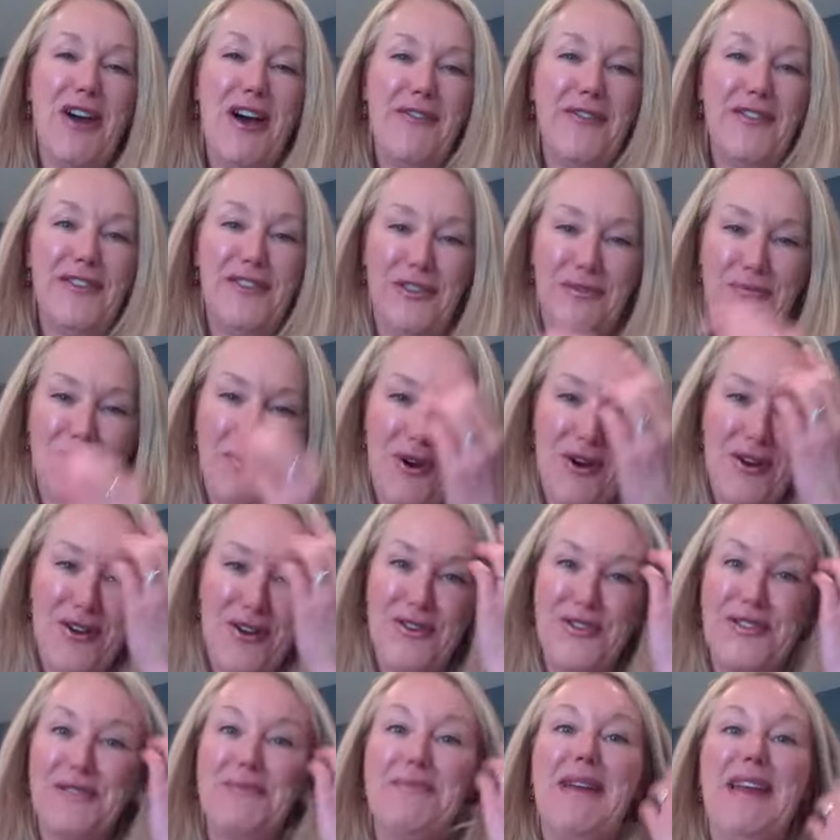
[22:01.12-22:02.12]
officer partner
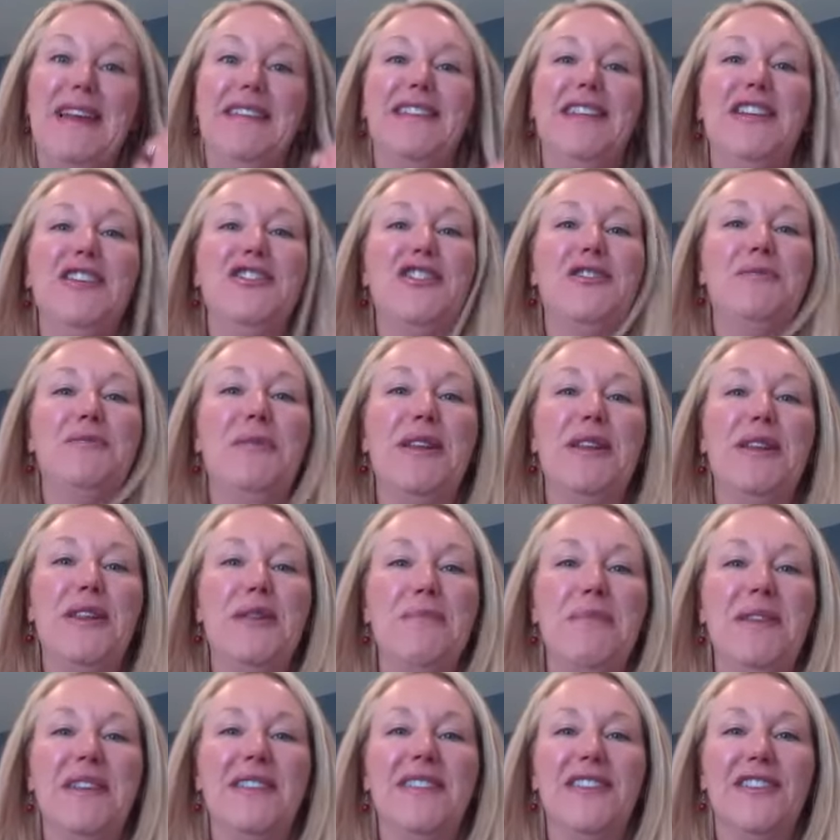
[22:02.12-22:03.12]
is amazing. She's been in the
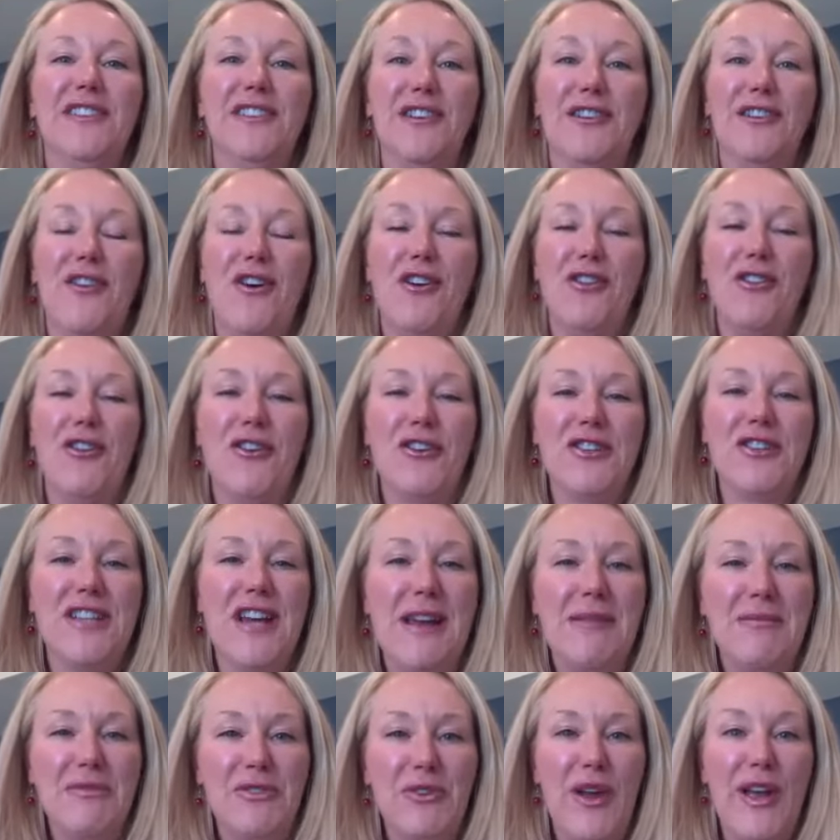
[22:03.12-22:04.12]
business a long, long
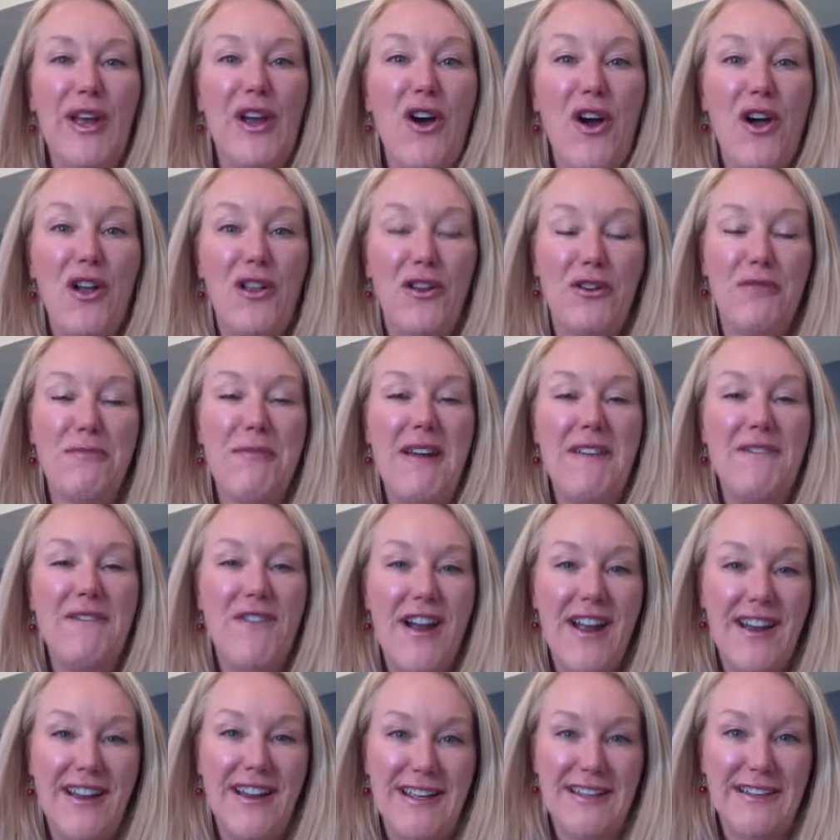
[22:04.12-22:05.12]
time. So I call her my
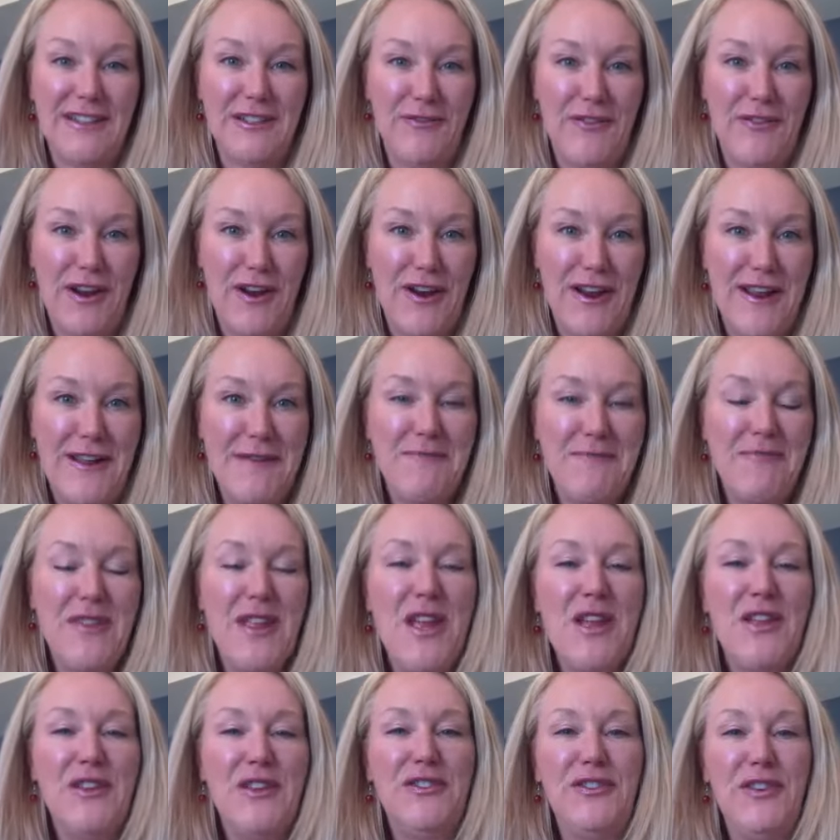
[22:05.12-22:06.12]
finance fairy.
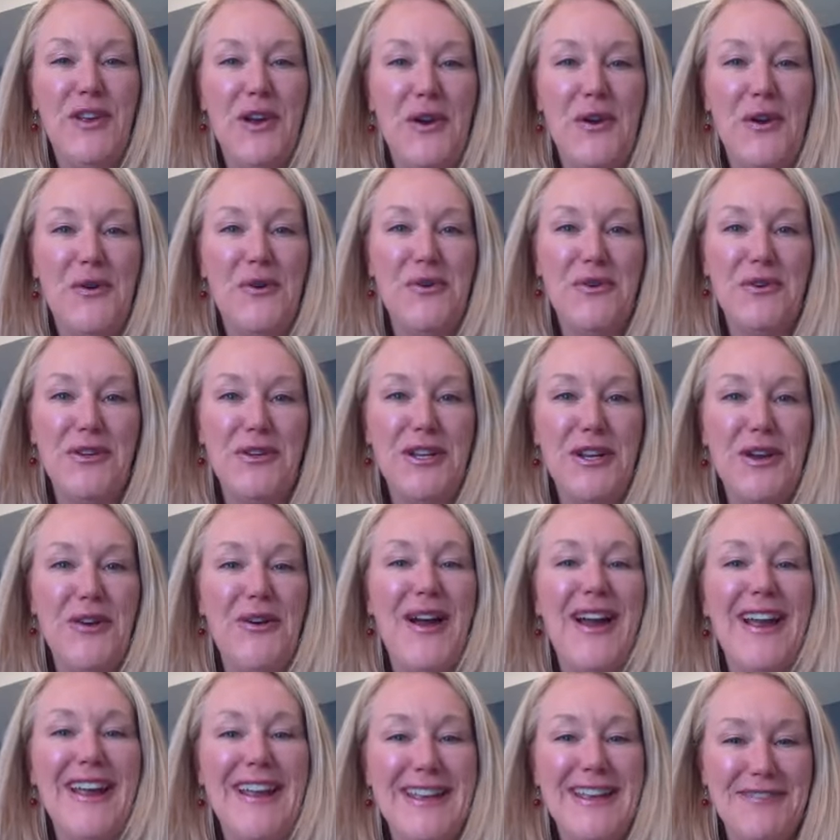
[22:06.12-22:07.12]
So,
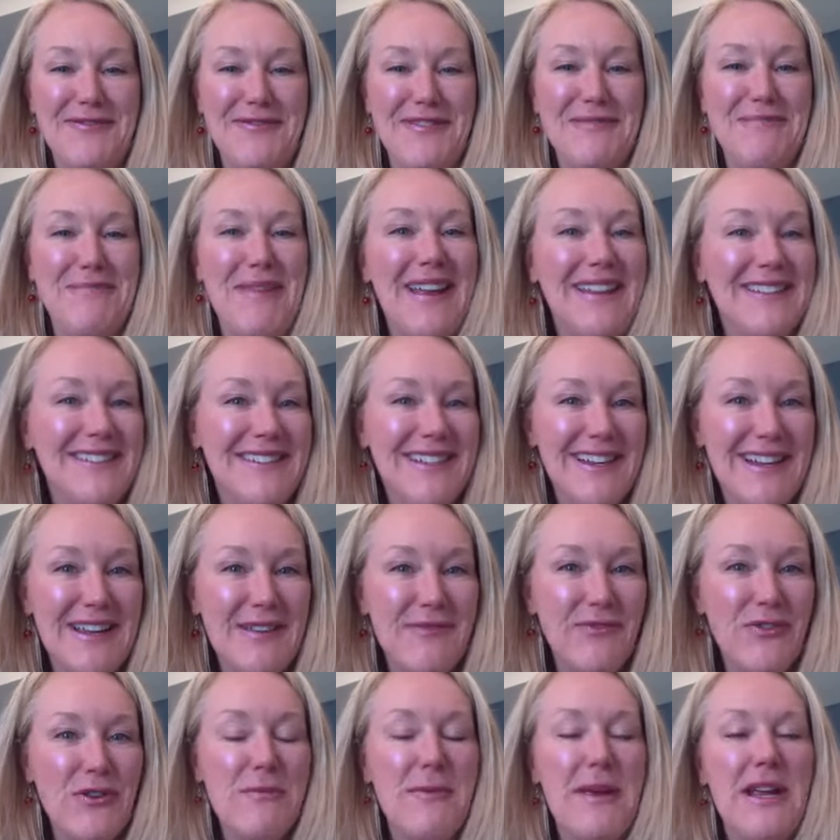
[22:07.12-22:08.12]
I give the basic
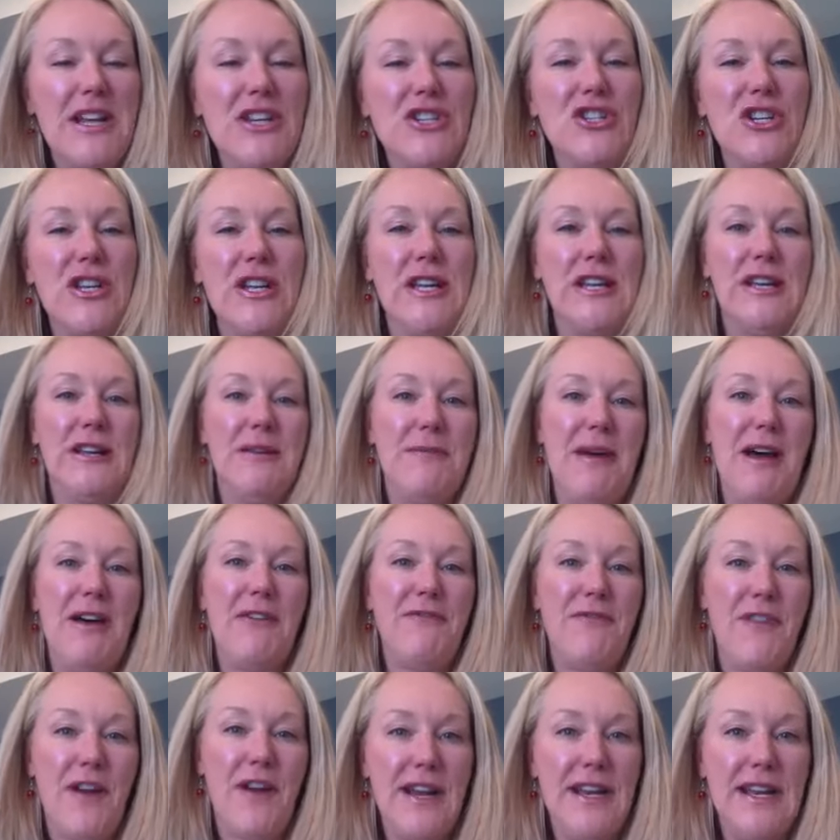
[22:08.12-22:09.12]
information
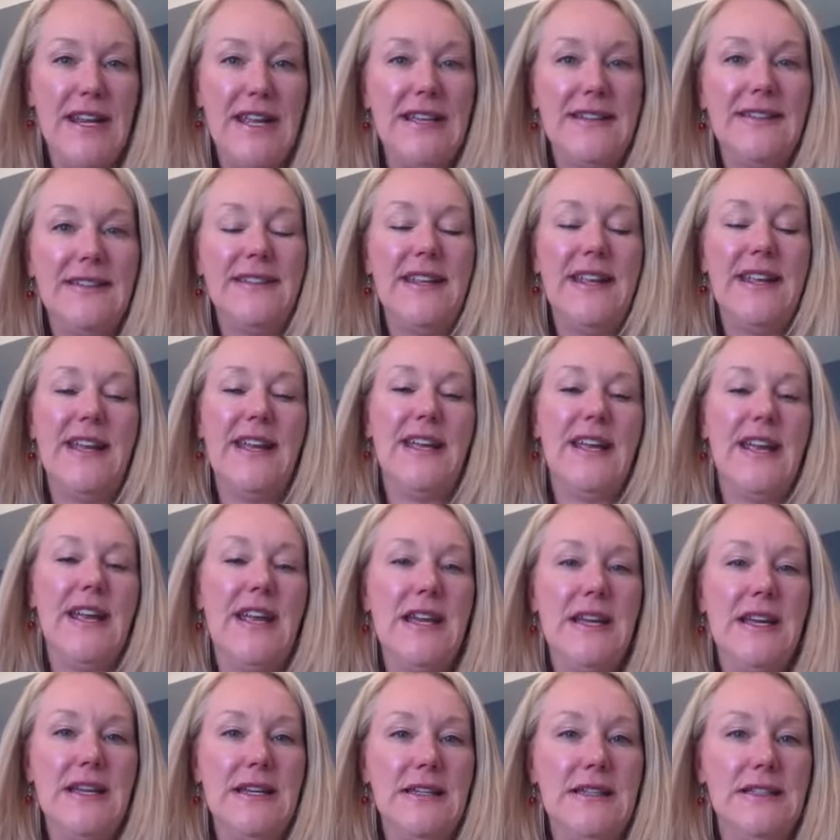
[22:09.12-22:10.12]
about financing
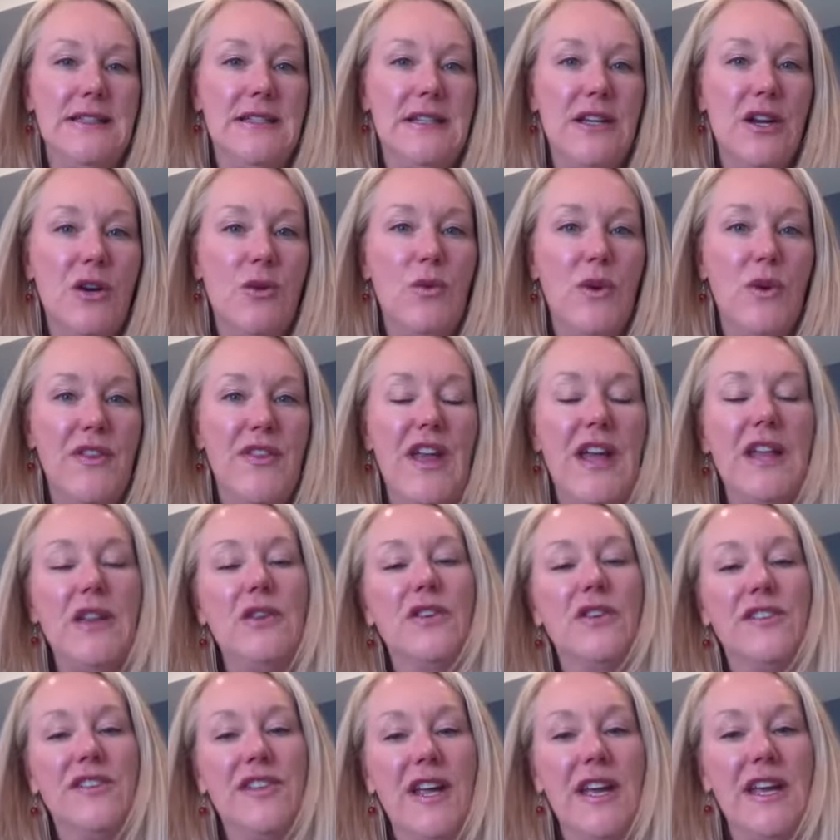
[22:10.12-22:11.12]
and, what that
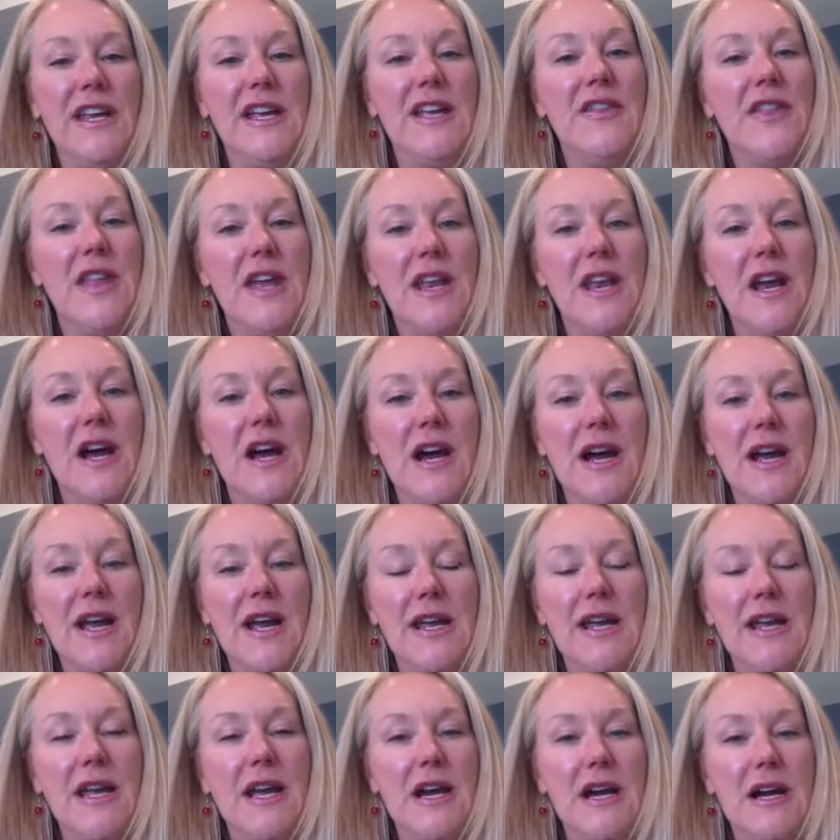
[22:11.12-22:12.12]
looks like. And then
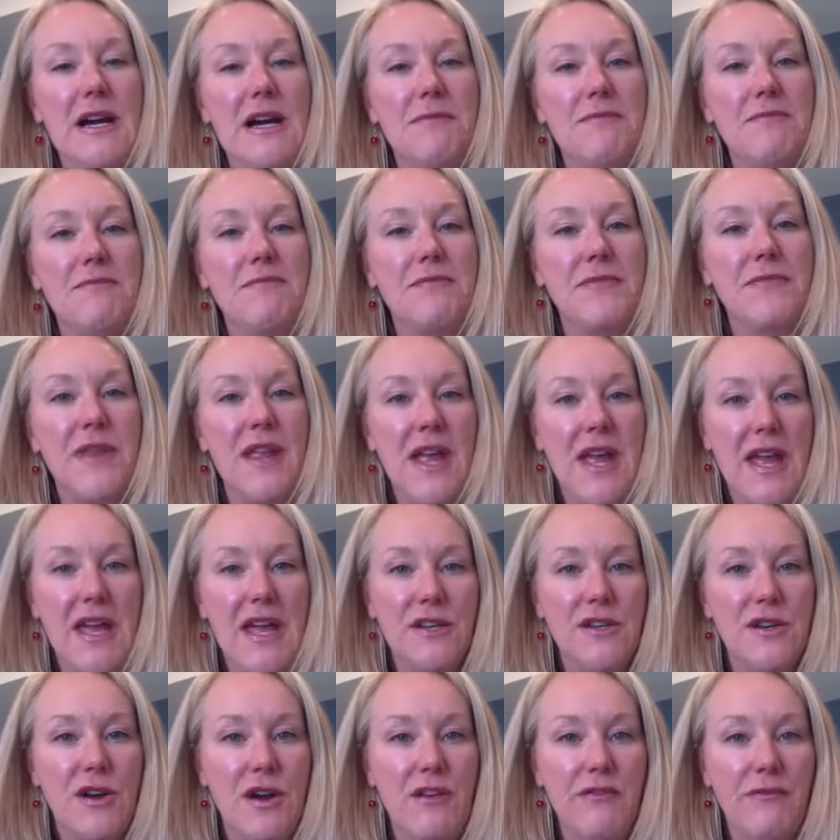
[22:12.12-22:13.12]
I
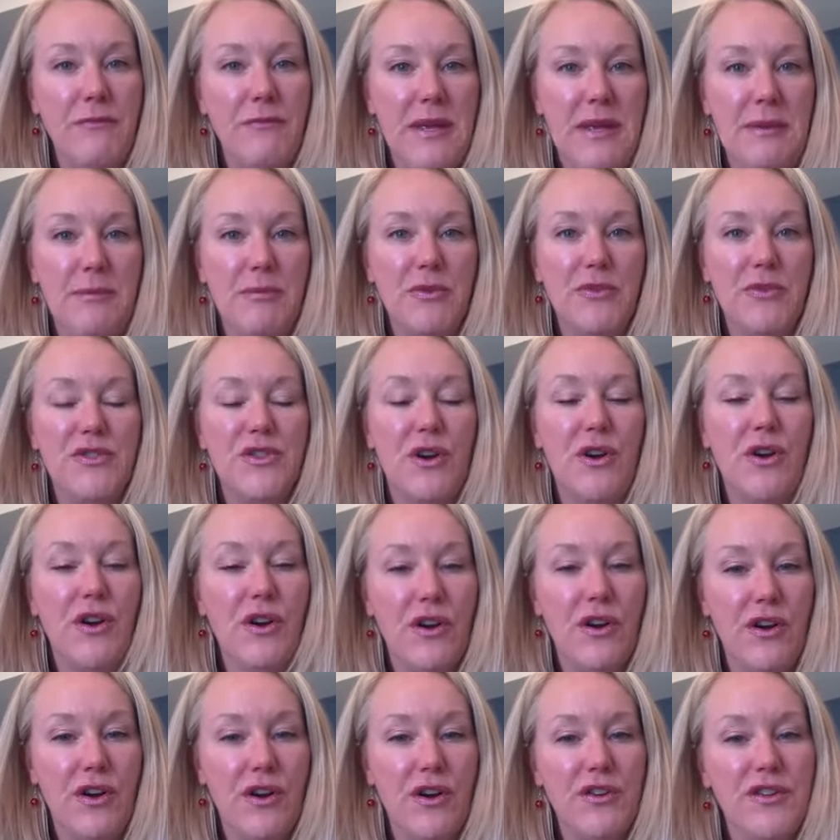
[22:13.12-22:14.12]
hand off people to
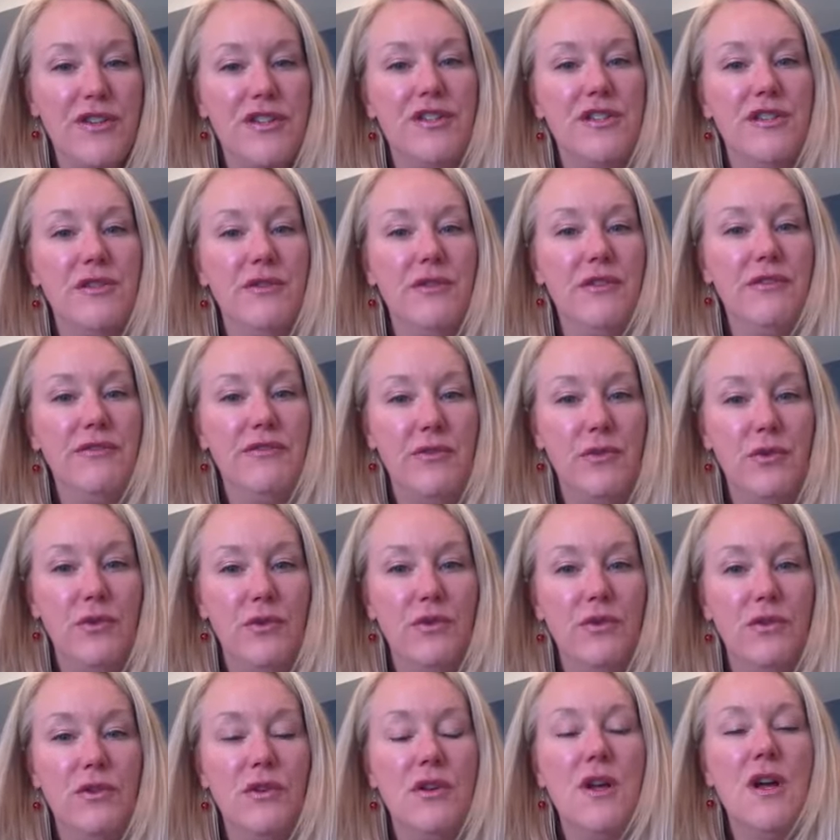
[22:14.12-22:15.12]
her to do a
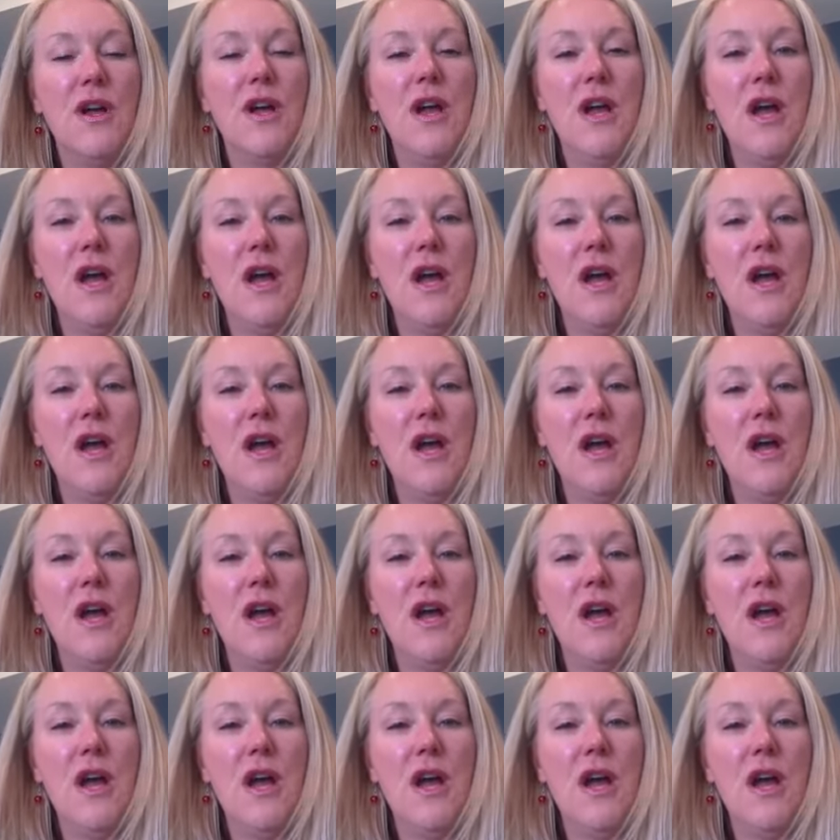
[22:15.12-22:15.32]
full,